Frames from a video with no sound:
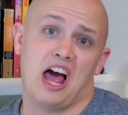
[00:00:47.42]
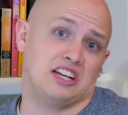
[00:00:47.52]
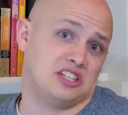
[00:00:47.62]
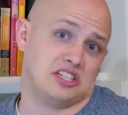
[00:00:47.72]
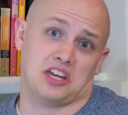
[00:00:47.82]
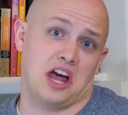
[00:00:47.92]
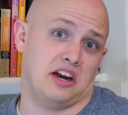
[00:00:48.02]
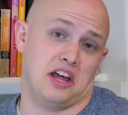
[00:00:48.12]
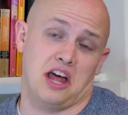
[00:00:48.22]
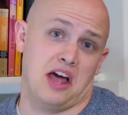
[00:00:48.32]
I just
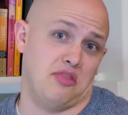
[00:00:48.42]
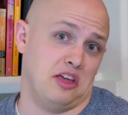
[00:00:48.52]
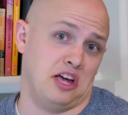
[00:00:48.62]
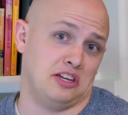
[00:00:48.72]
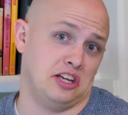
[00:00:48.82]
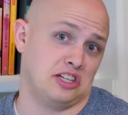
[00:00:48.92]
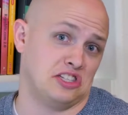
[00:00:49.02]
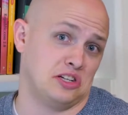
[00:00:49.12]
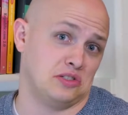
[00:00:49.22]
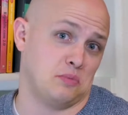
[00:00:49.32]
kind of had the idea to
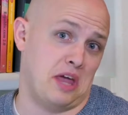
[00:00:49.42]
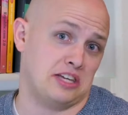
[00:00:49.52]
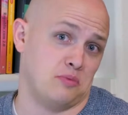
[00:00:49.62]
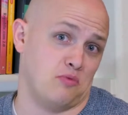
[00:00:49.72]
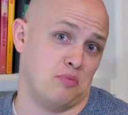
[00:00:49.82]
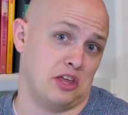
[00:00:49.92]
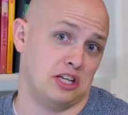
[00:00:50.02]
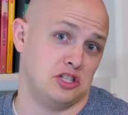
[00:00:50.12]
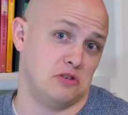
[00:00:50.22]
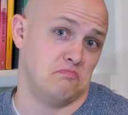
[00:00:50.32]
steal some ketchup from the kitchen.